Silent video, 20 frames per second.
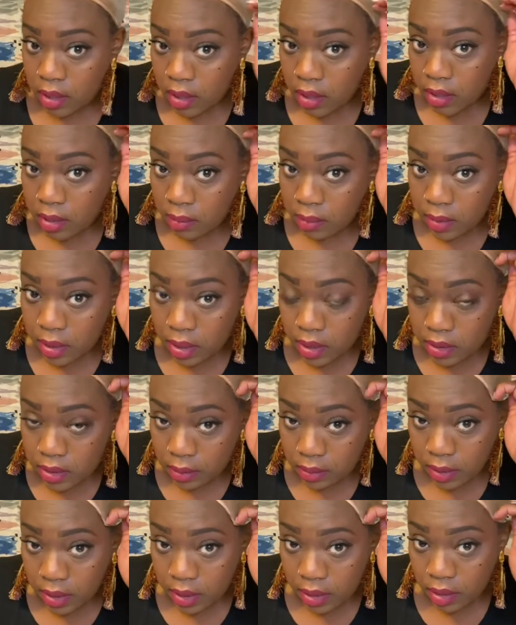because
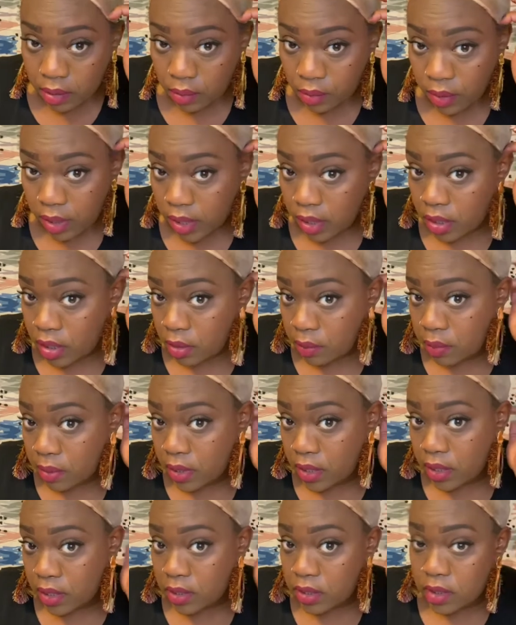I'm getting ready to
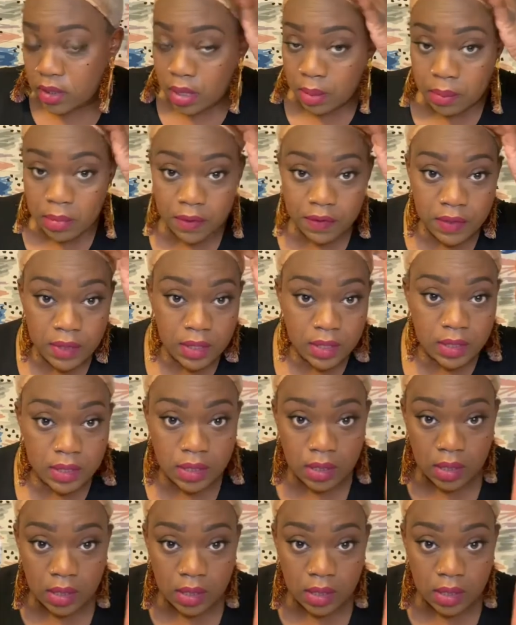put some of this